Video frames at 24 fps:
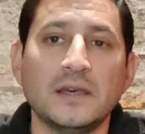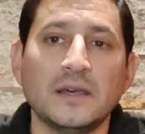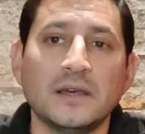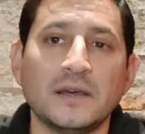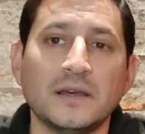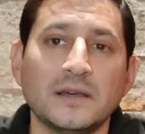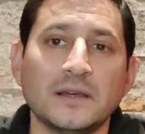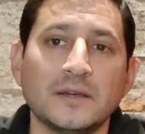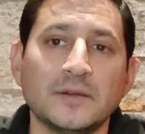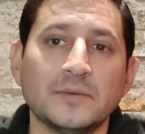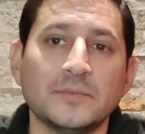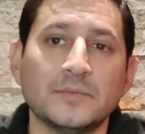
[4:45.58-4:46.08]

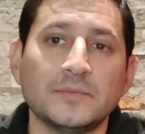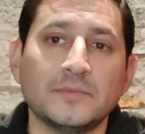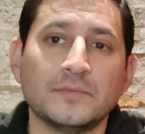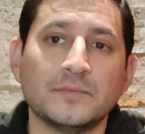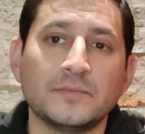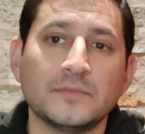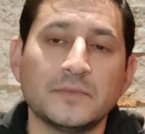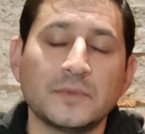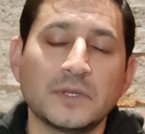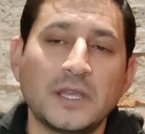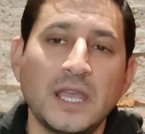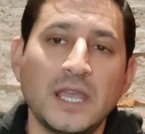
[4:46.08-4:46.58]
um,
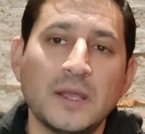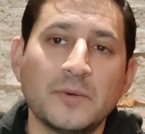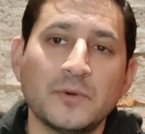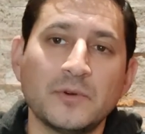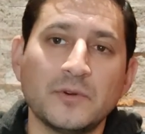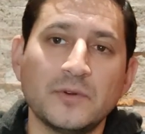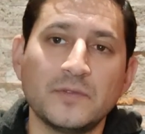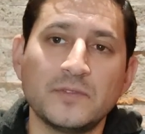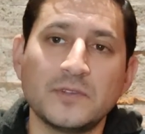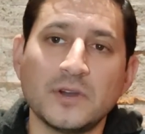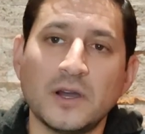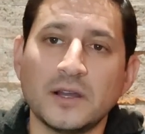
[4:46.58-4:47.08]
a
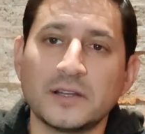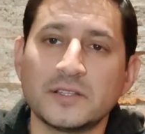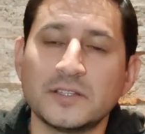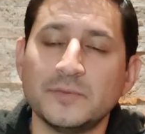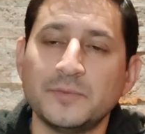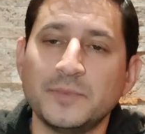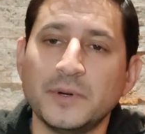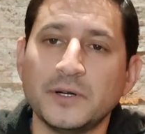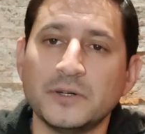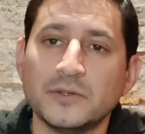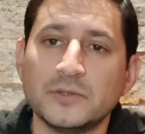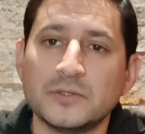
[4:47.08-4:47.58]
camera we've talked
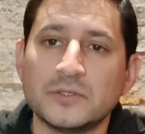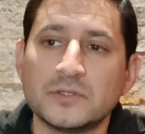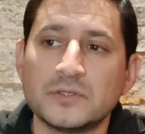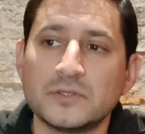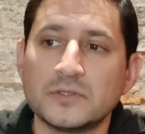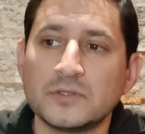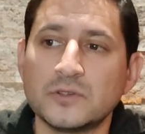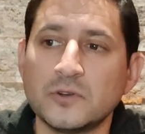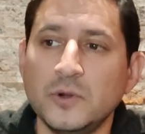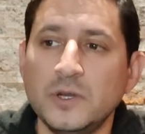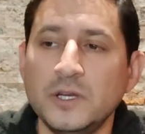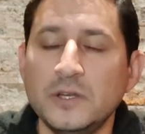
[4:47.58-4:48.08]
about
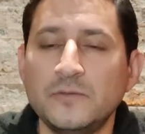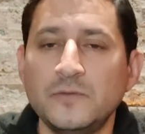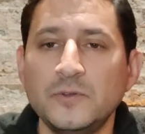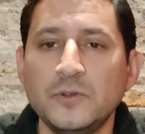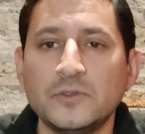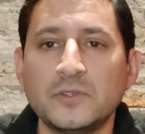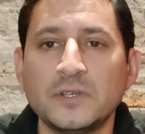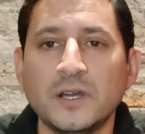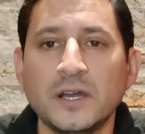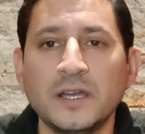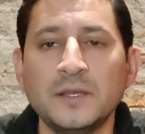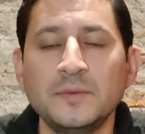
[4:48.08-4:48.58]
quite a
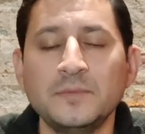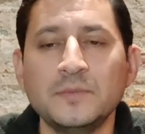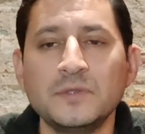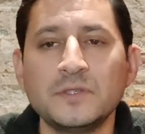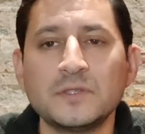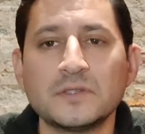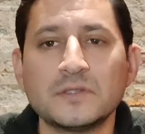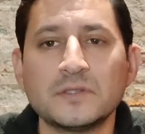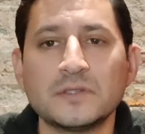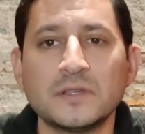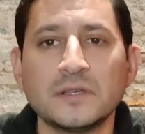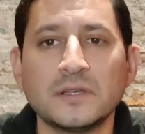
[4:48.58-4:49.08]
few
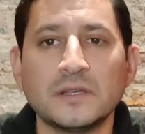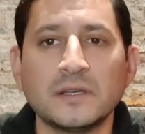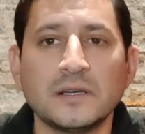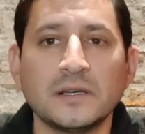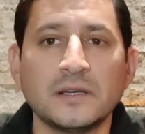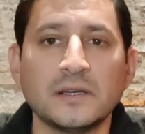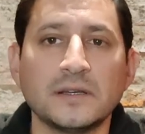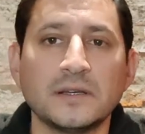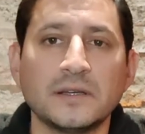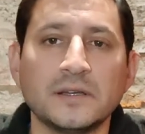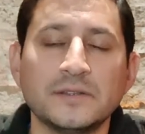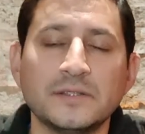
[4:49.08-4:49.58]
times
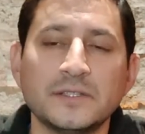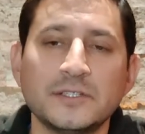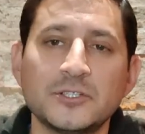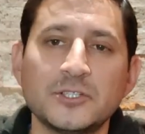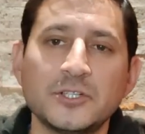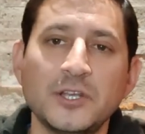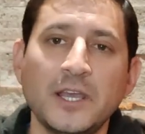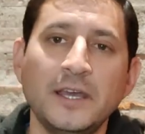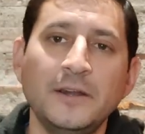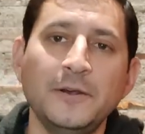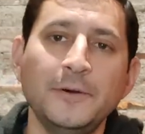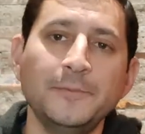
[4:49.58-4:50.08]
uh, on this
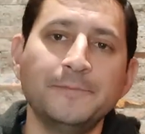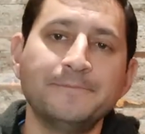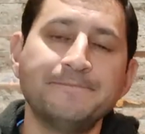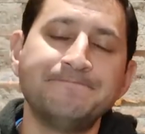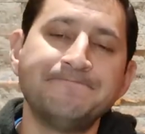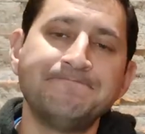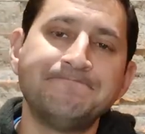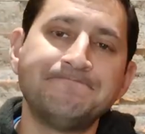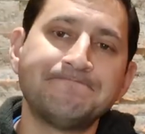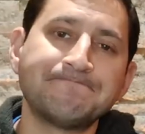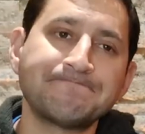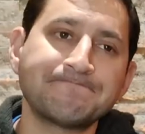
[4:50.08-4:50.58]
channel.
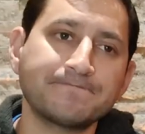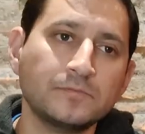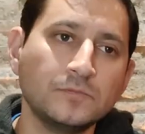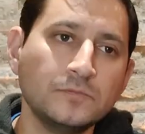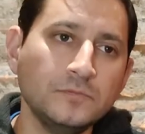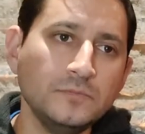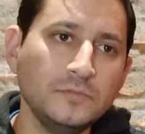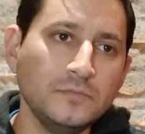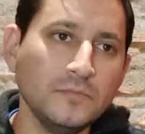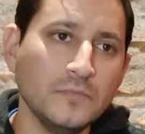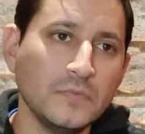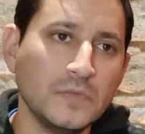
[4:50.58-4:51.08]

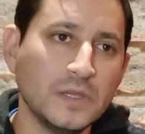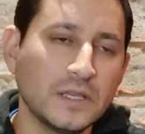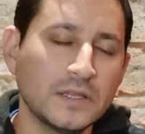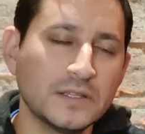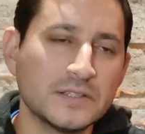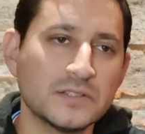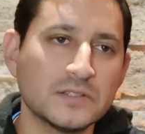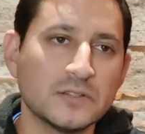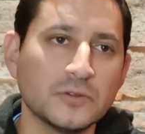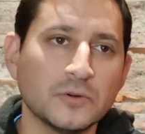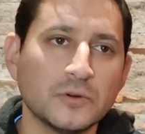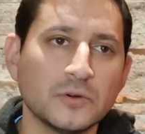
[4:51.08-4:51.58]

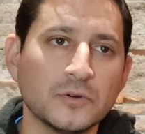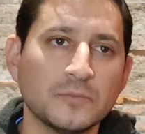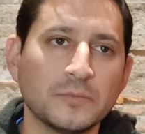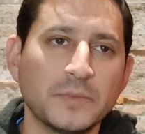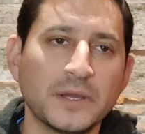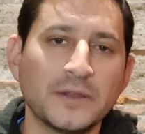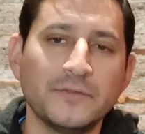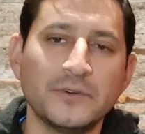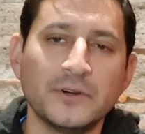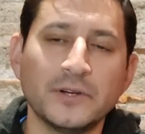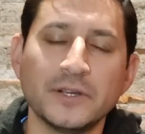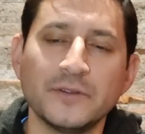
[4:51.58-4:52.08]
It's the,
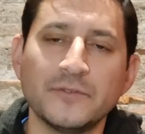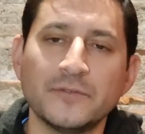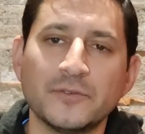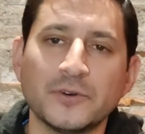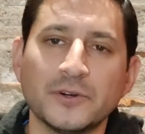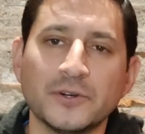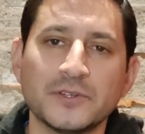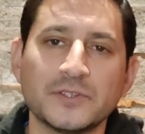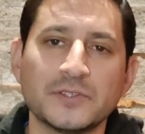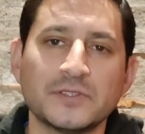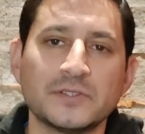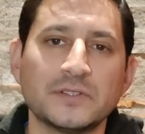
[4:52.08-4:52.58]
my very
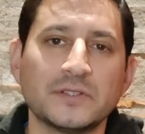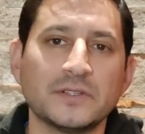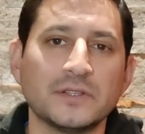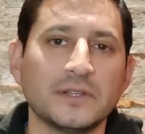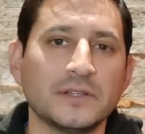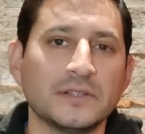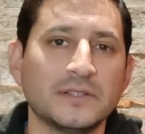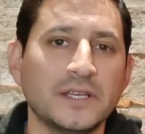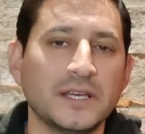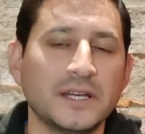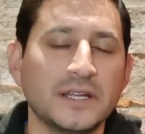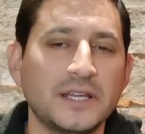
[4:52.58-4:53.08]
first uh,
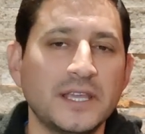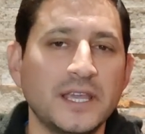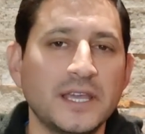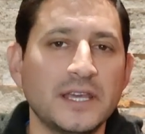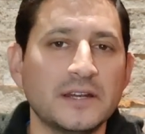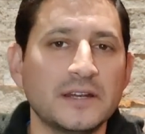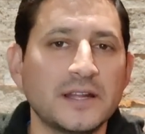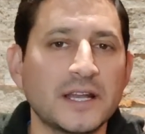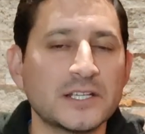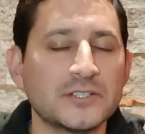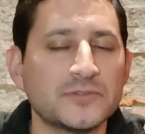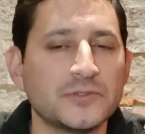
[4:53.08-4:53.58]

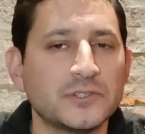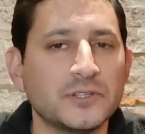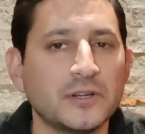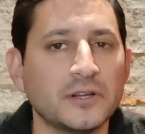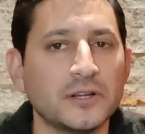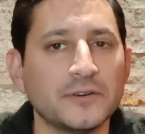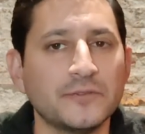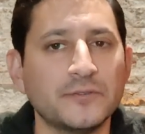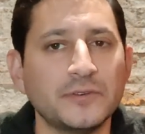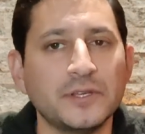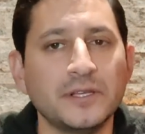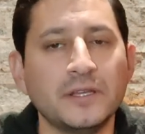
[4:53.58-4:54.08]
dedicated
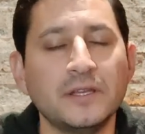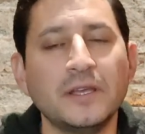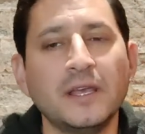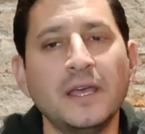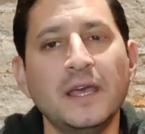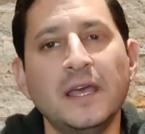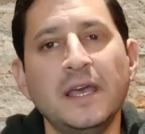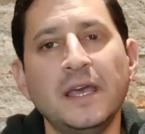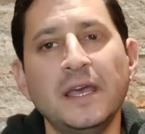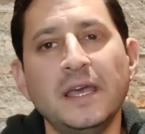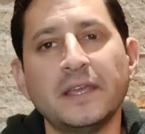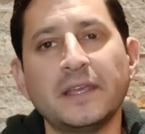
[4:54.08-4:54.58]
astrophotography
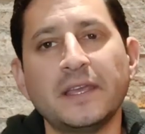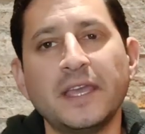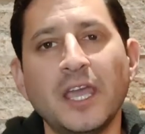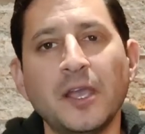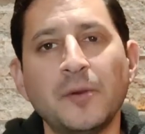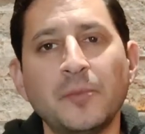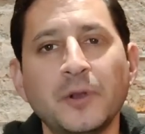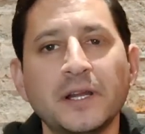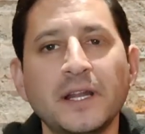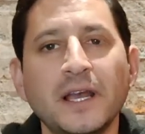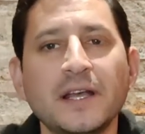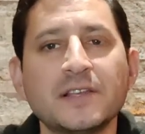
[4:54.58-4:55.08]

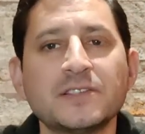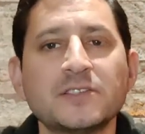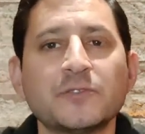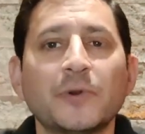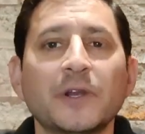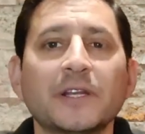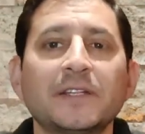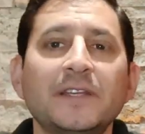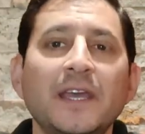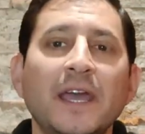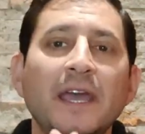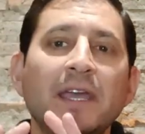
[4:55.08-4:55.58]
camera. It has a
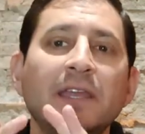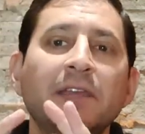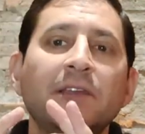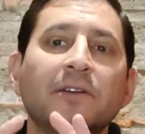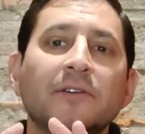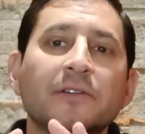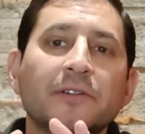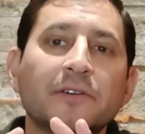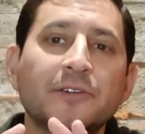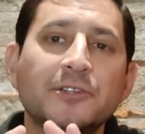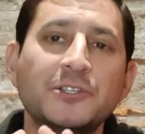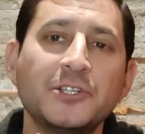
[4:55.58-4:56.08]

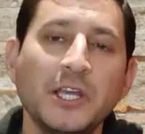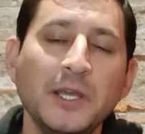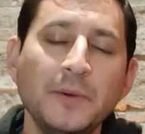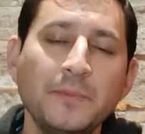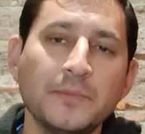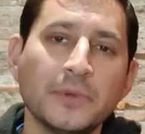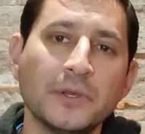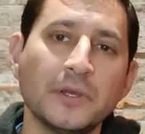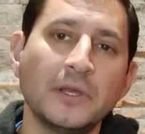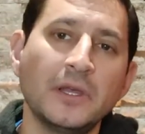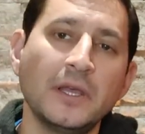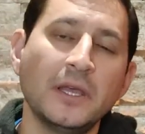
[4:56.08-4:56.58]
rectangular
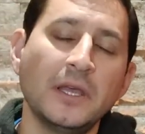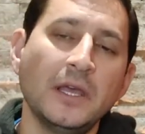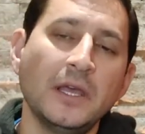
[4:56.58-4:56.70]
chip.